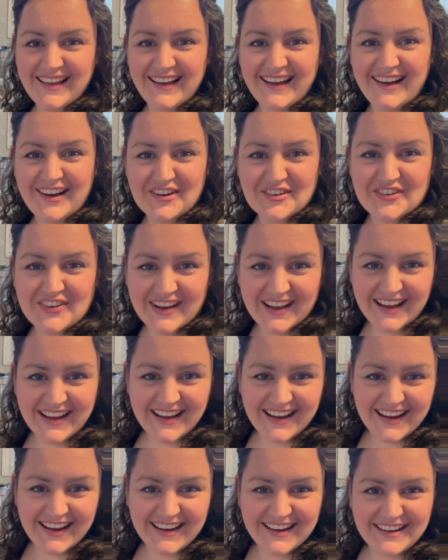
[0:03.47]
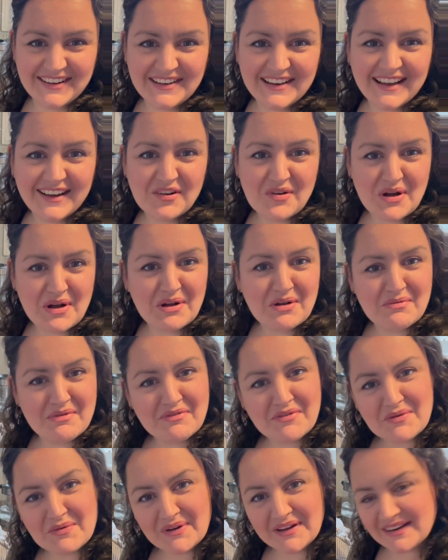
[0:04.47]
All right, welcome
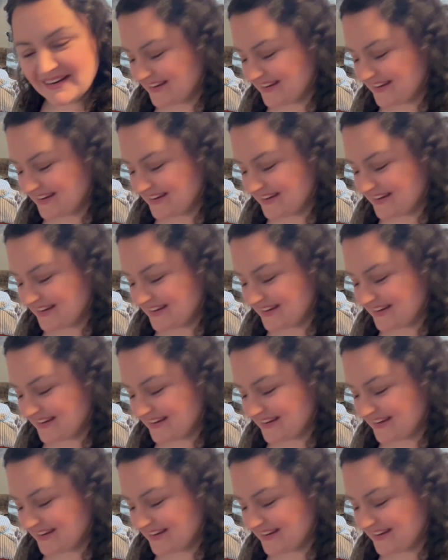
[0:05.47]
everyone.